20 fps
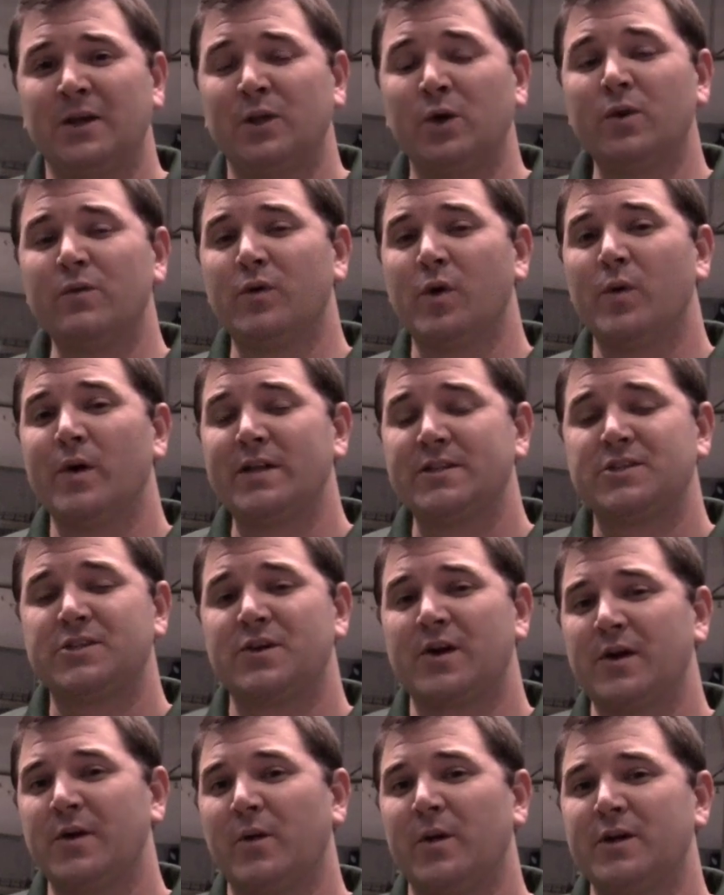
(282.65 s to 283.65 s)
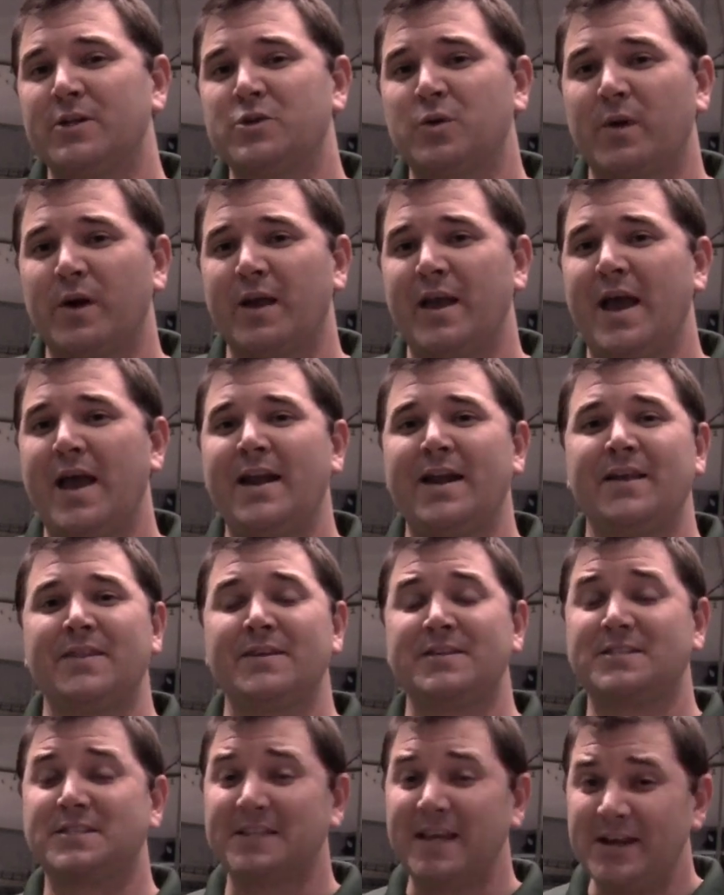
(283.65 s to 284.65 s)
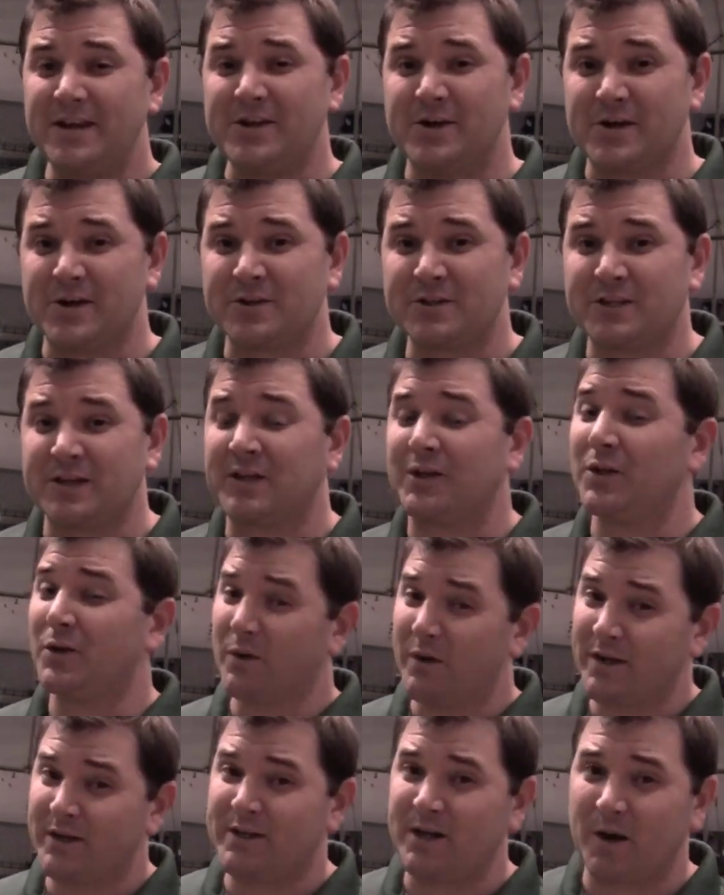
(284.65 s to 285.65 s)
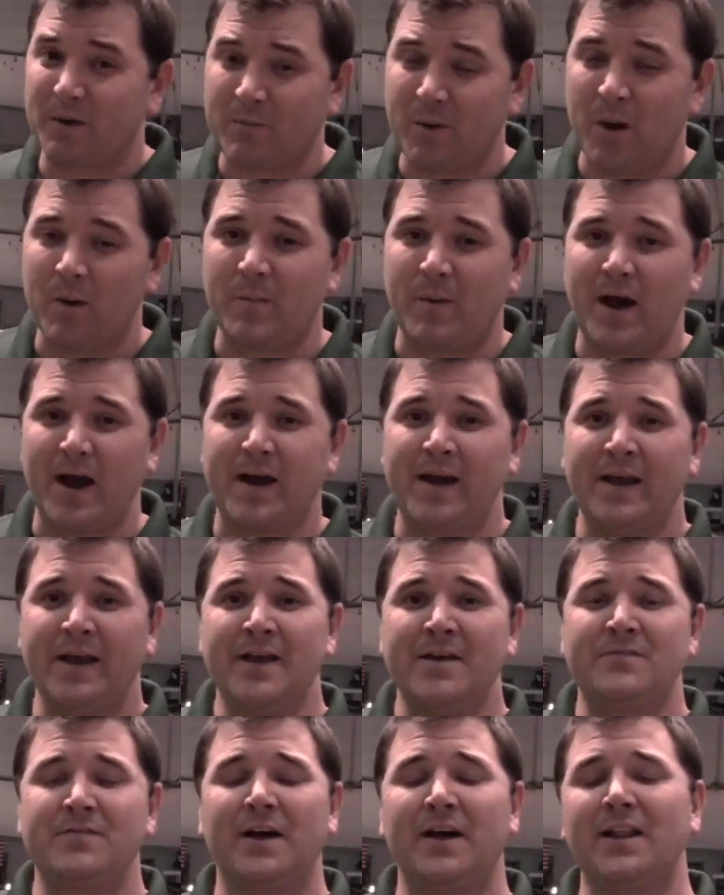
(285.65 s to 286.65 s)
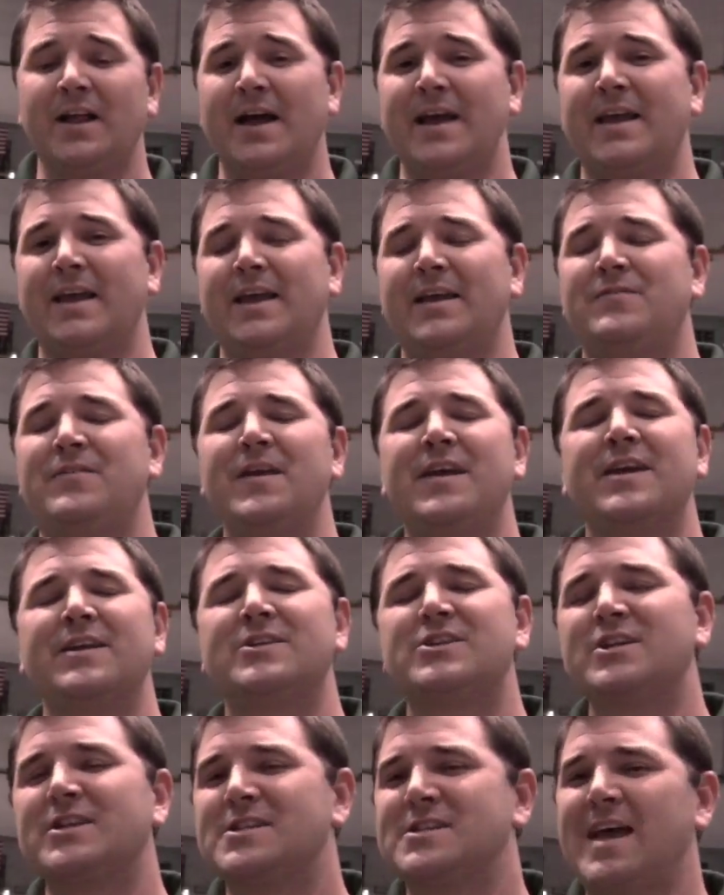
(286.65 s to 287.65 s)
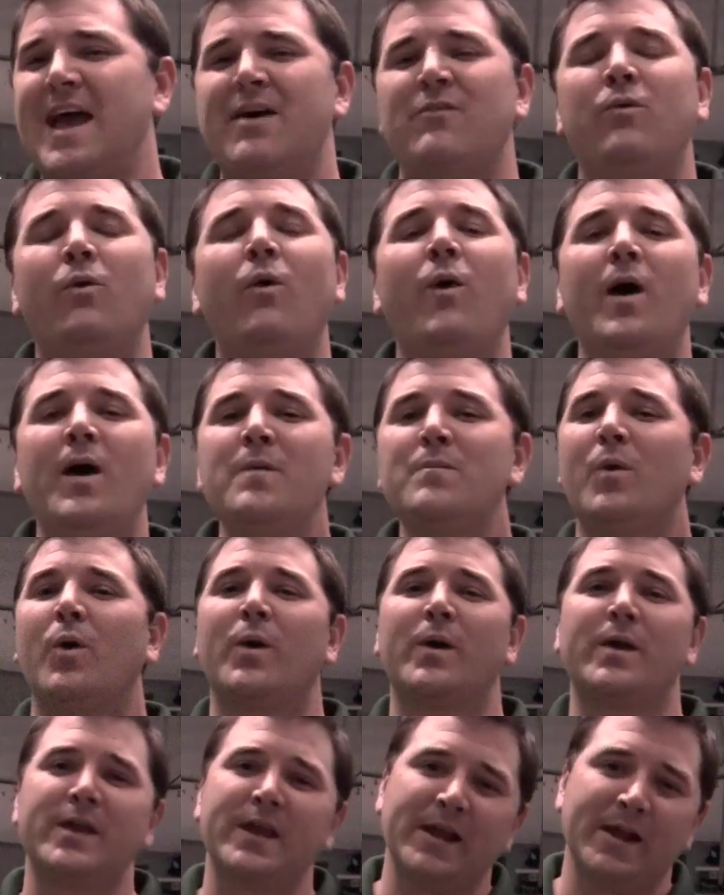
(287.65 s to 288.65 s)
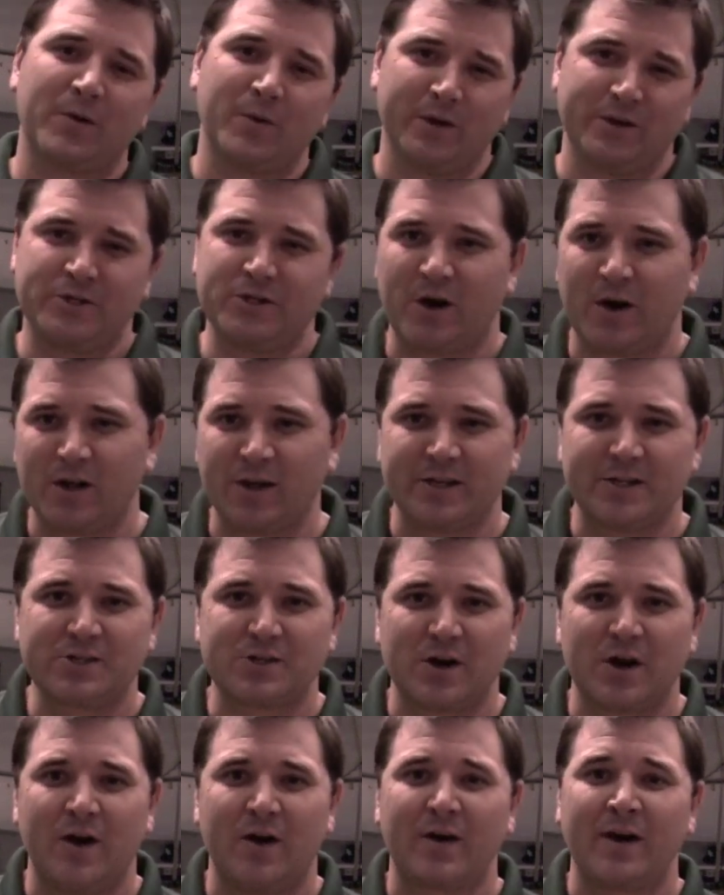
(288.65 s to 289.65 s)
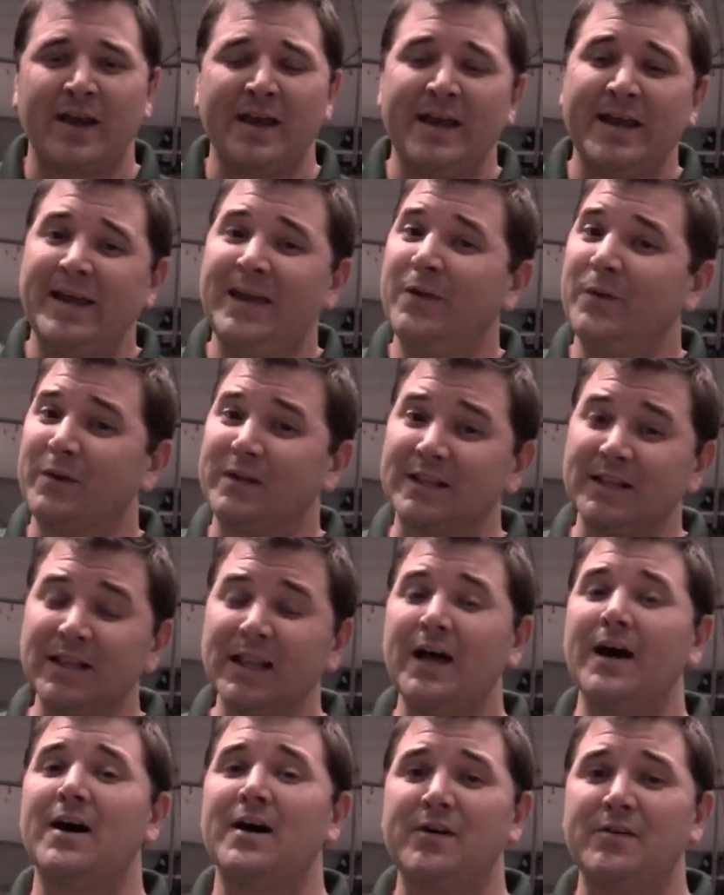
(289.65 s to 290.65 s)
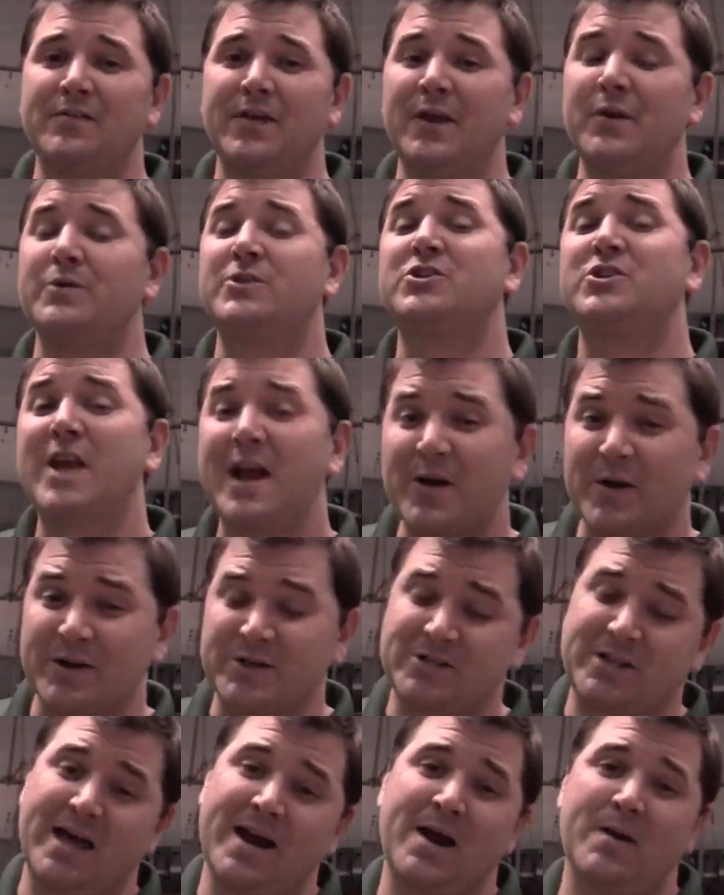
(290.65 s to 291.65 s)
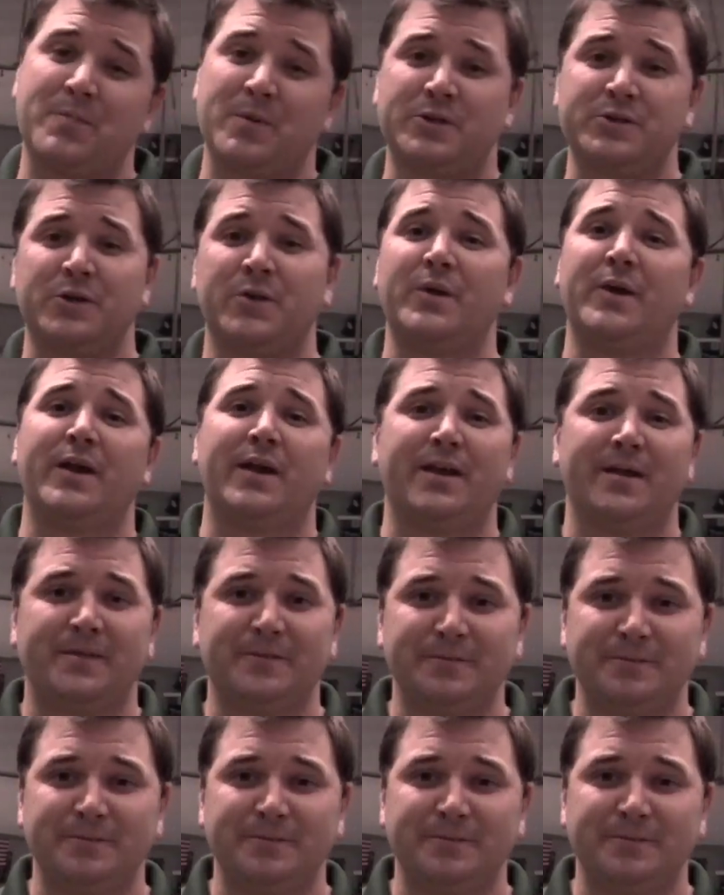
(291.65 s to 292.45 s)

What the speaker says: Louisville wins 31-28, and the seniors, including Doug Beaumont, felt like if he could just have one more year with Charlie Strong, he would cherish that opportunity.